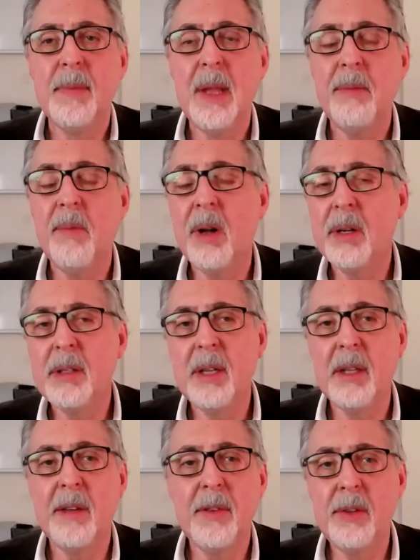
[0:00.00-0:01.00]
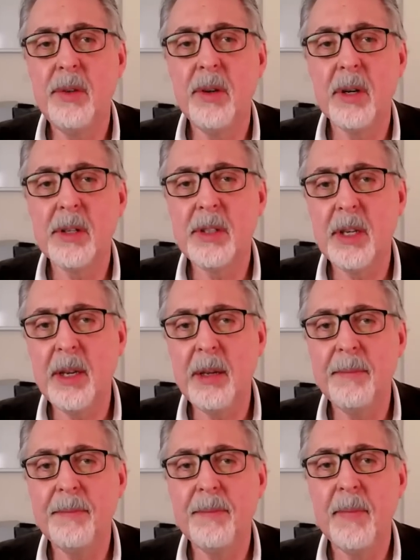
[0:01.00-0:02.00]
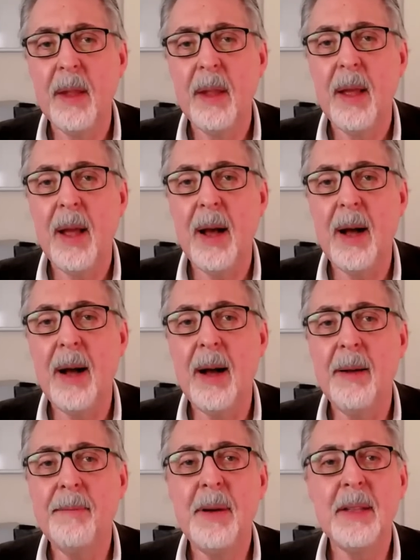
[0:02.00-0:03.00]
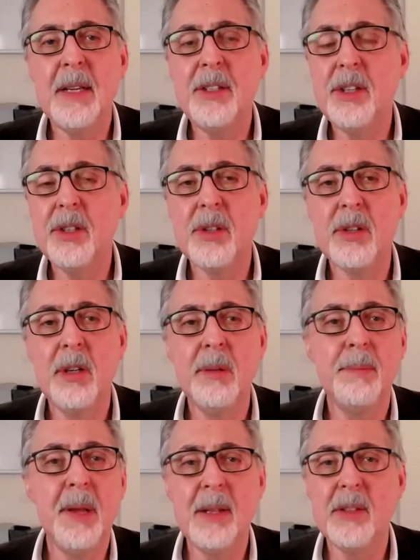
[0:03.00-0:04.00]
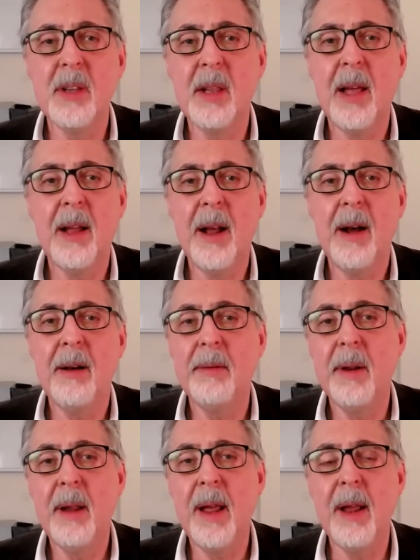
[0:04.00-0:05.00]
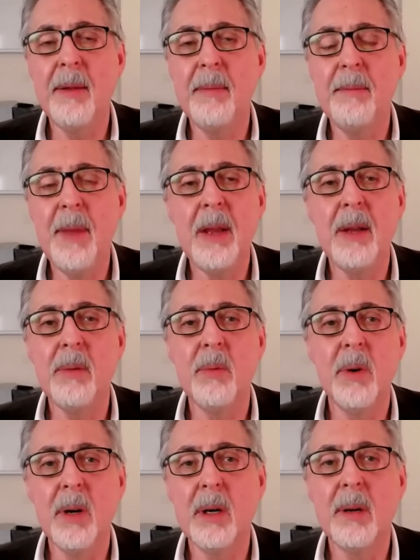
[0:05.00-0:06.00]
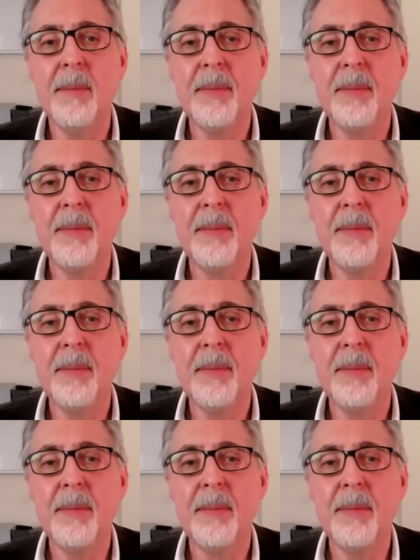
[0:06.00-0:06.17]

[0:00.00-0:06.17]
They wanted to live in New York City, but they just couldn't pencil that out and make it work.